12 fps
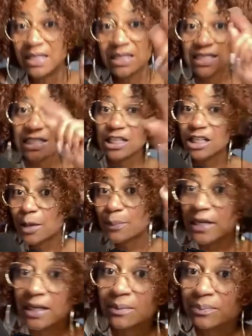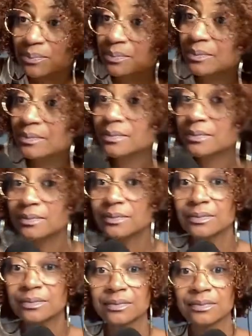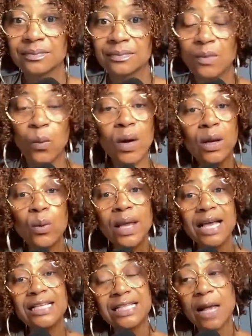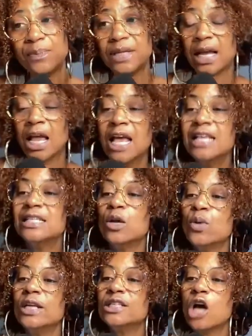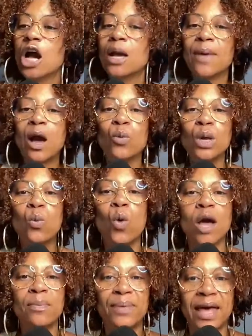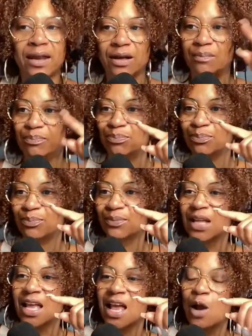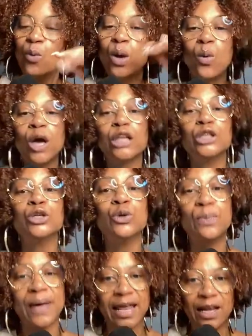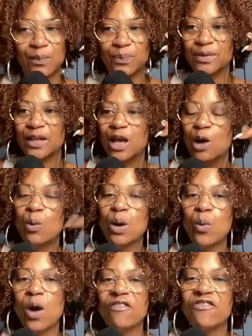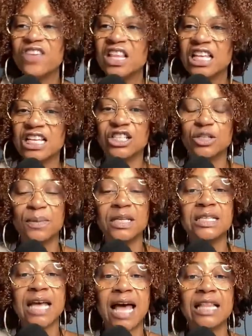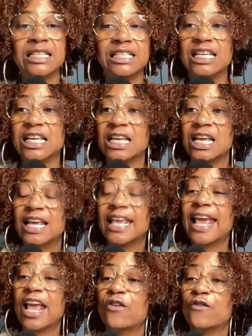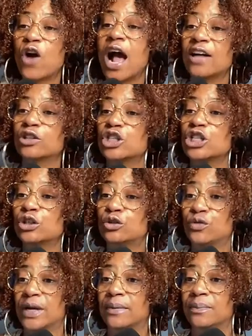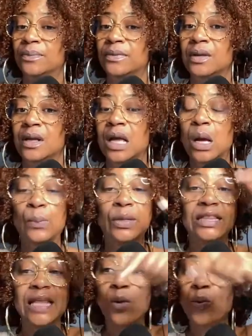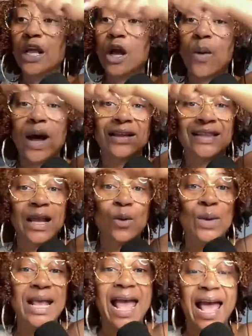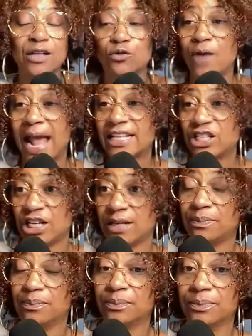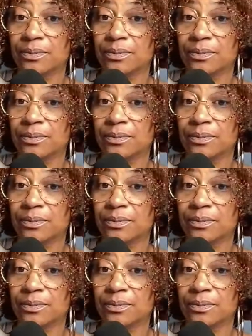This is still up here. What are we accepting? See, we talk about we want better. We want to do better. We want village mentality care for our children. But then we go out there and we act ratchet.